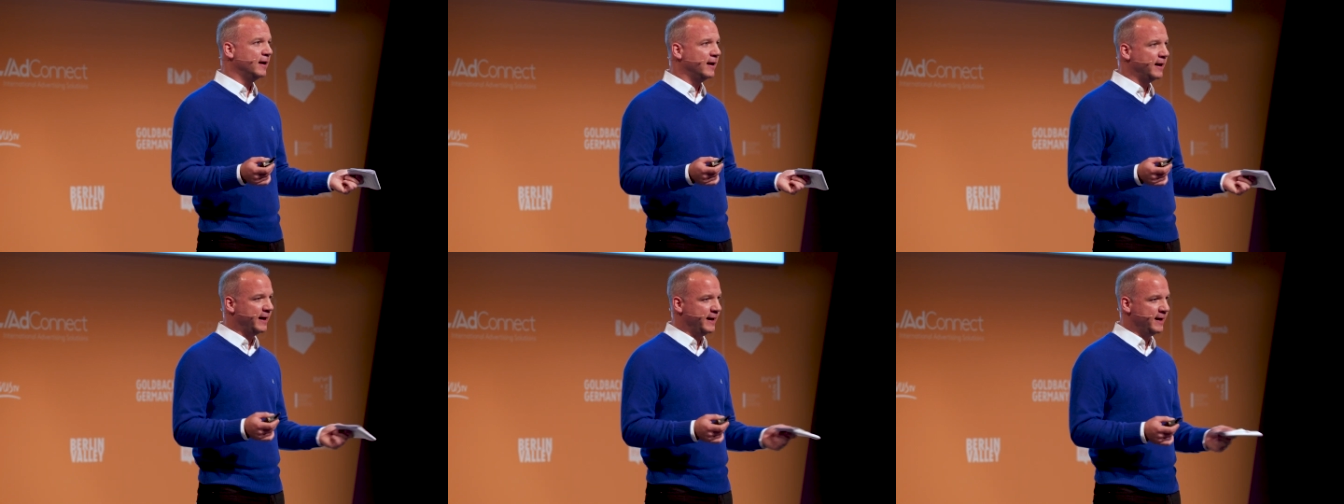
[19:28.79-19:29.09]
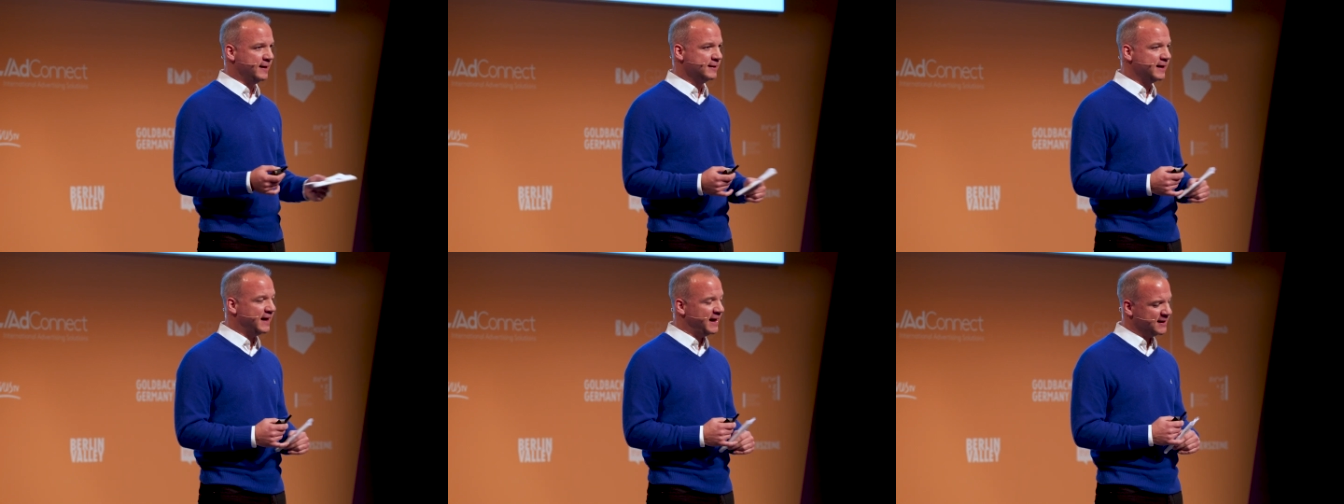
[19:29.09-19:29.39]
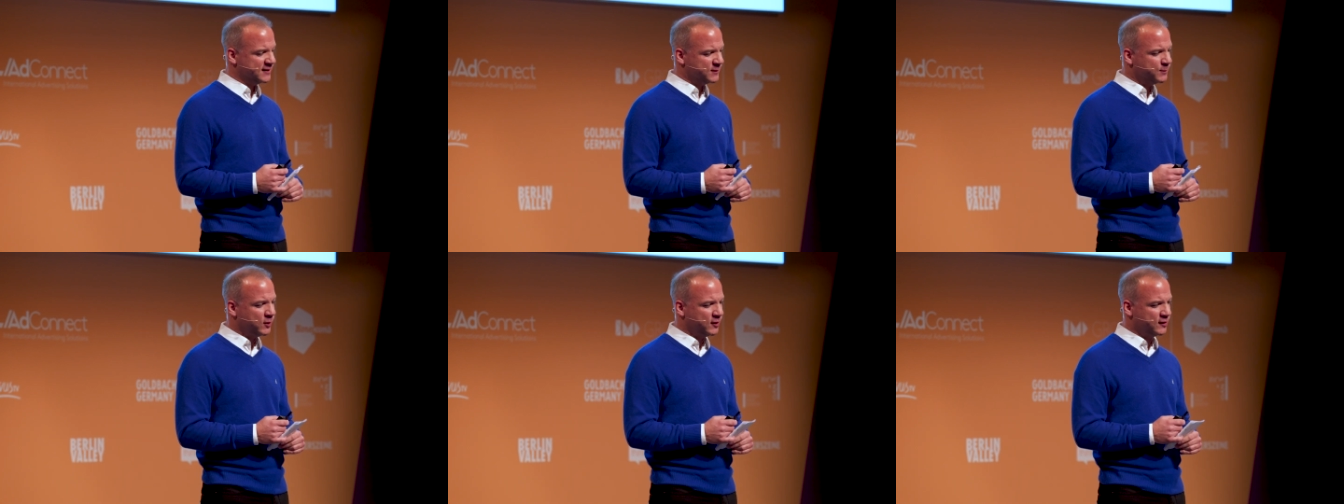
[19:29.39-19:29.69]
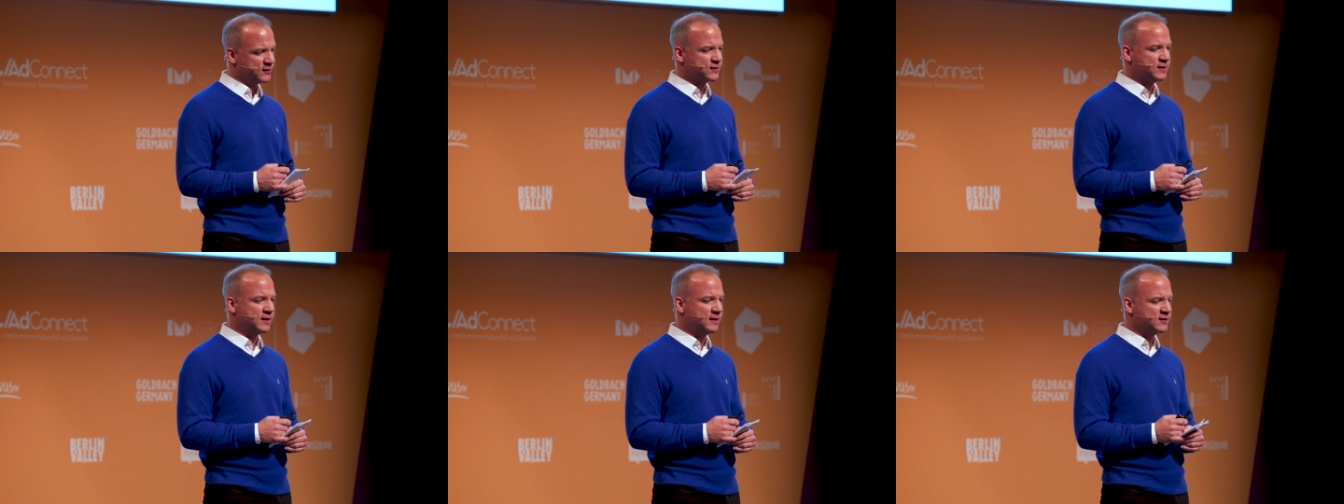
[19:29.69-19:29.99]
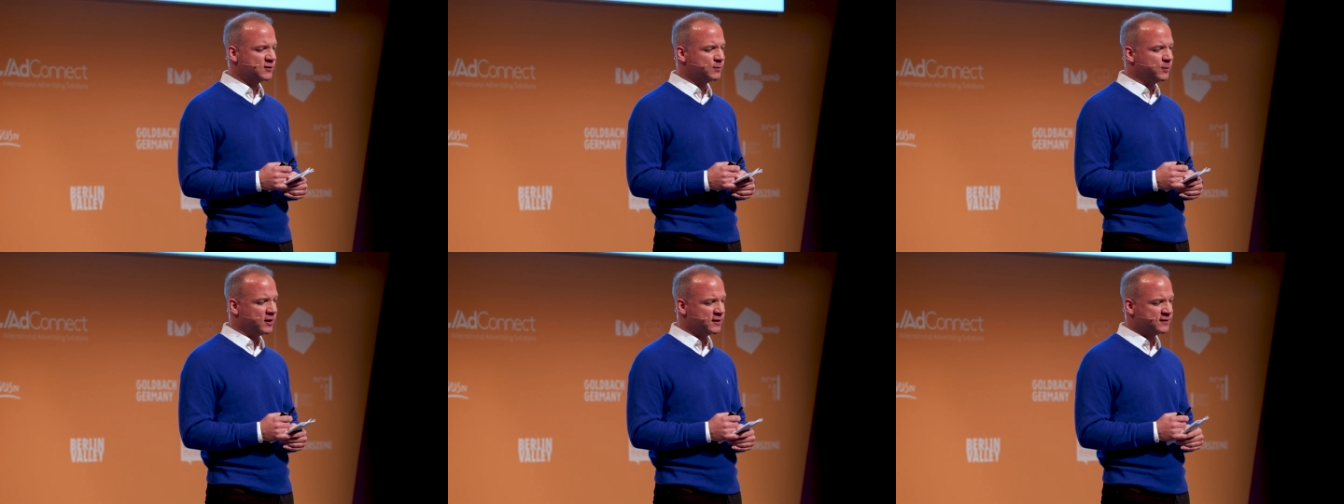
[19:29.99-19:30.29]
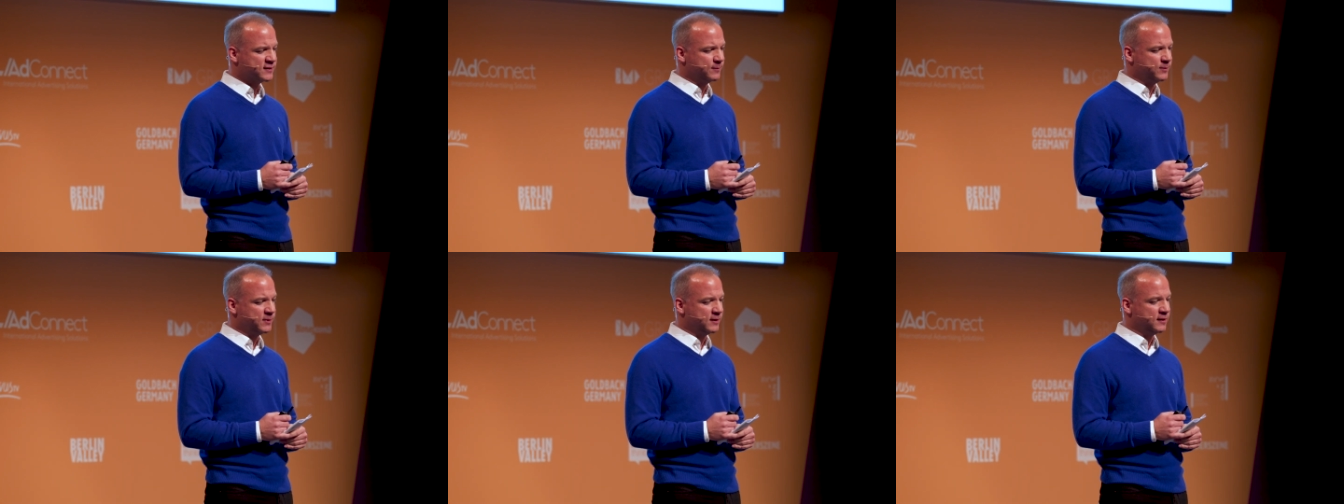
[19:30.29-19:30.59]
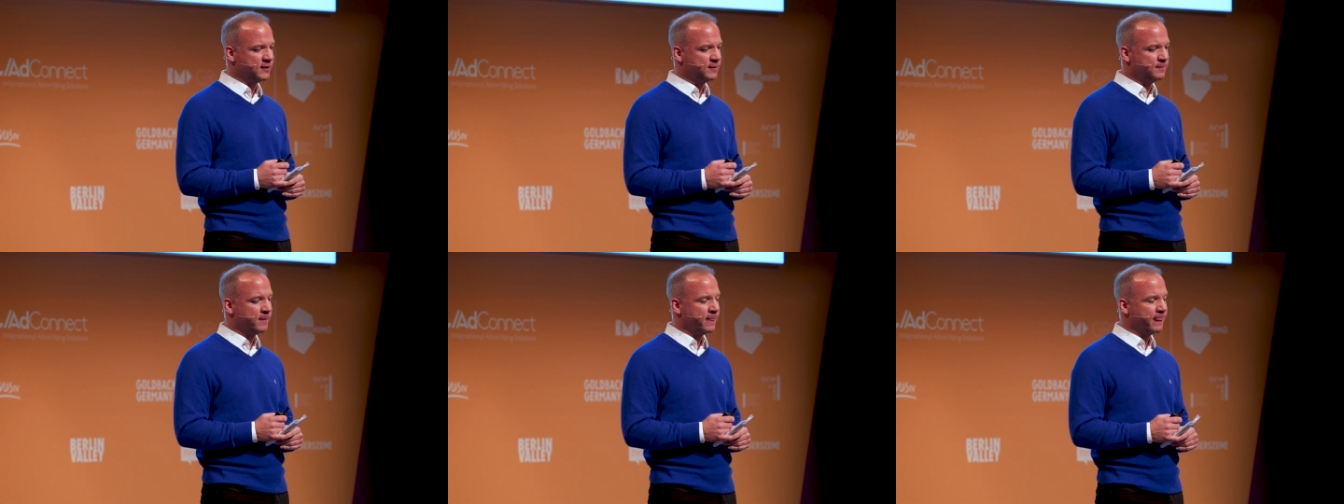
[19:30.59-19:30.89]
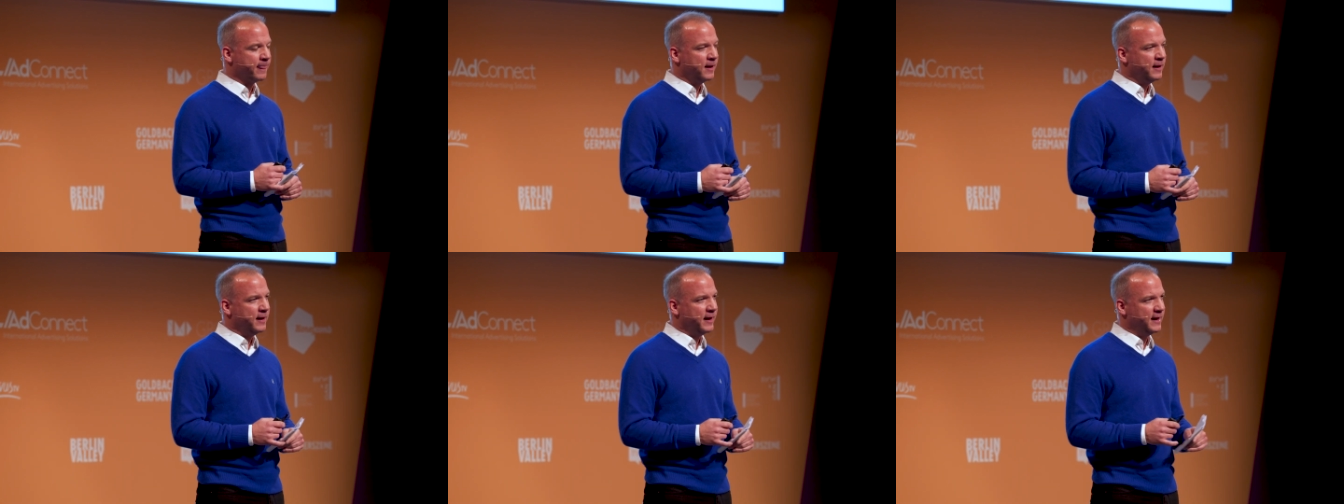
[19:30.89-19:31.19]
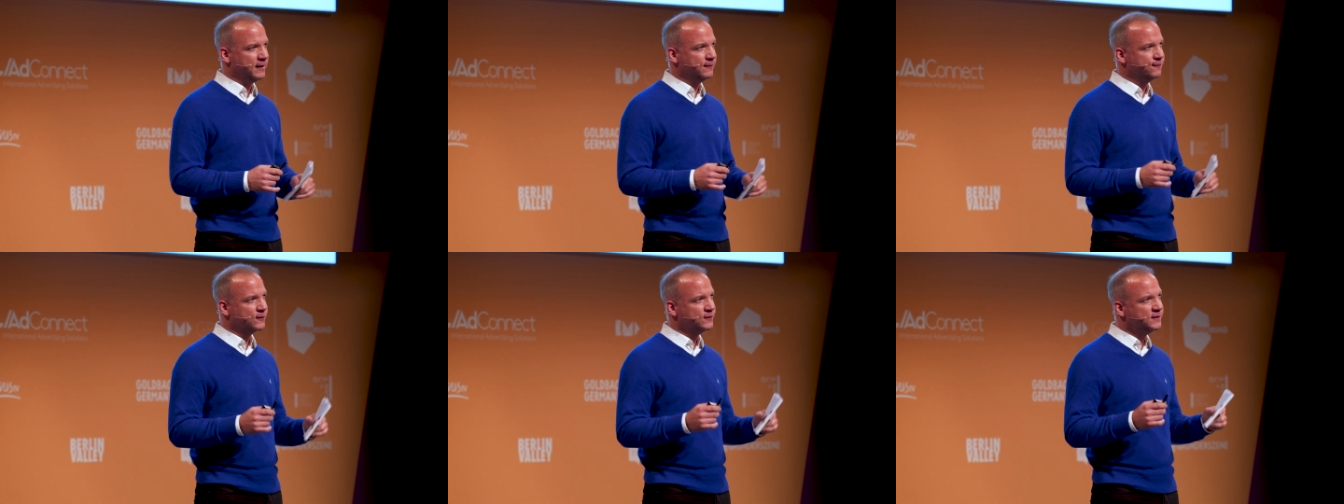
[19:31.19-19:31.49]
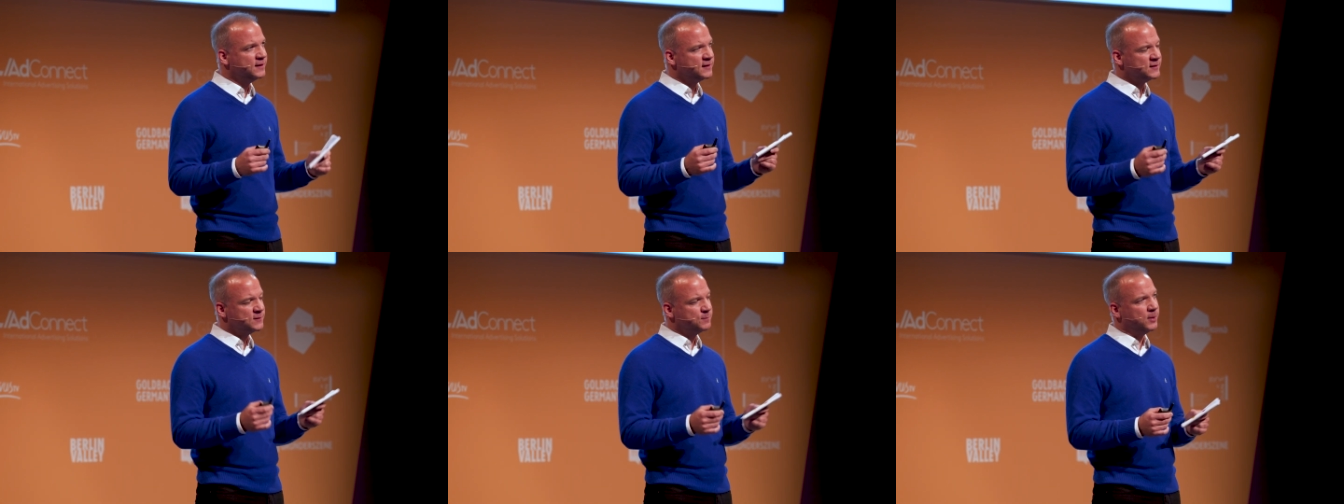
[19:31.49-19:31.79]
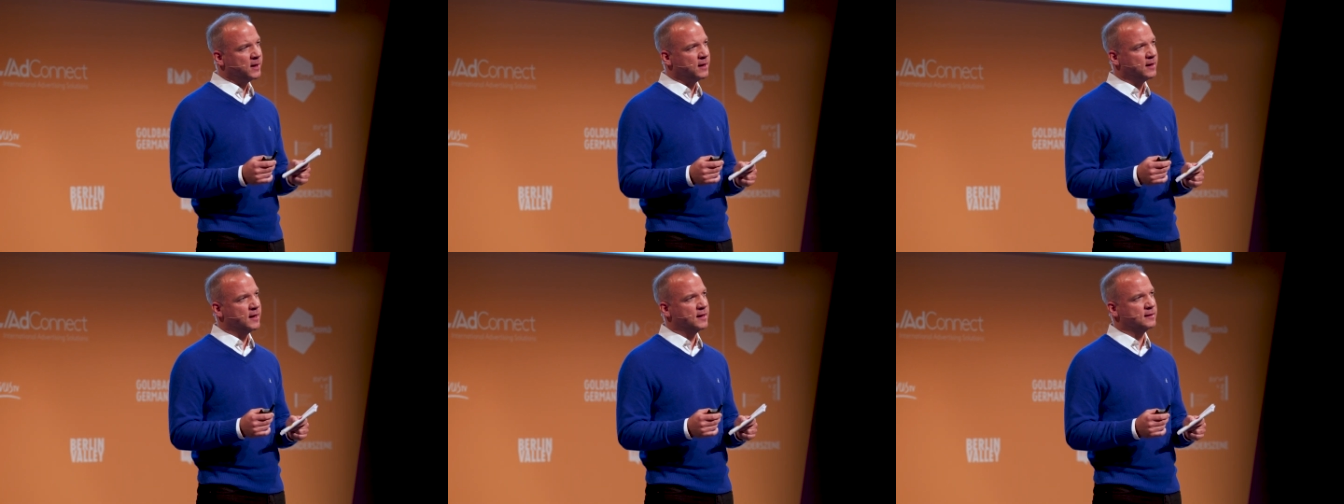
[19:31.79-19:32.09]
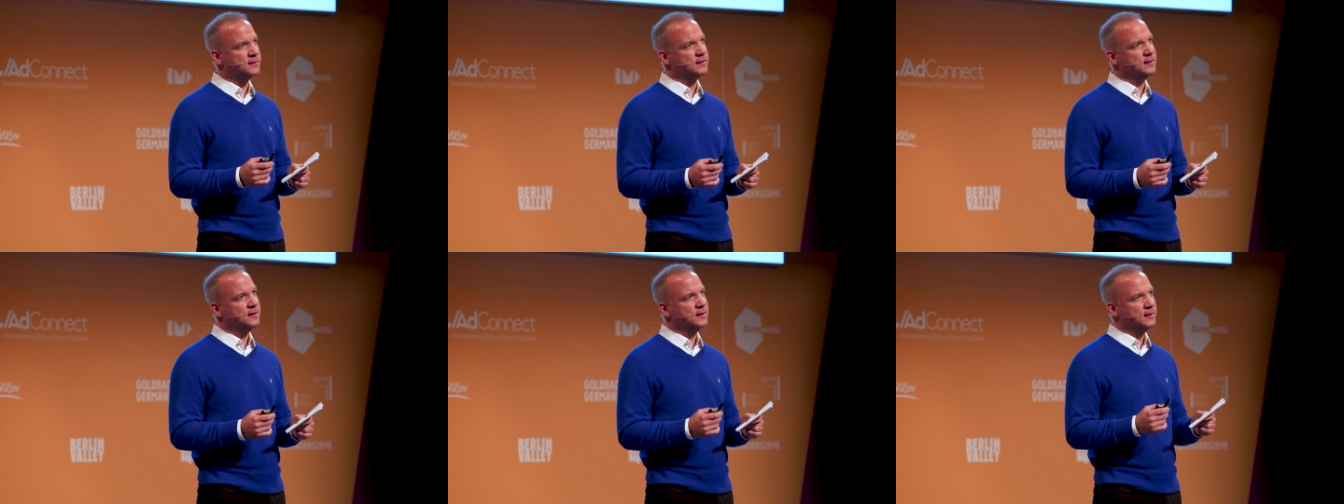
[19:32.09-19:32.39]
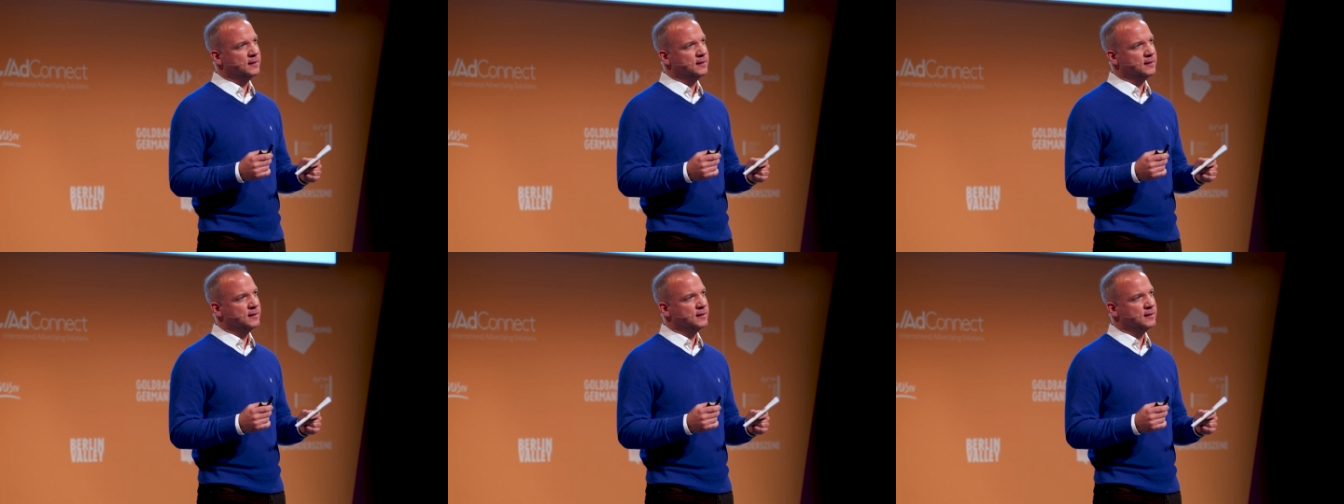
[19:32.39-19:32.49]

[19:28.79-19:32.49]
and as personal as possible. And for this part,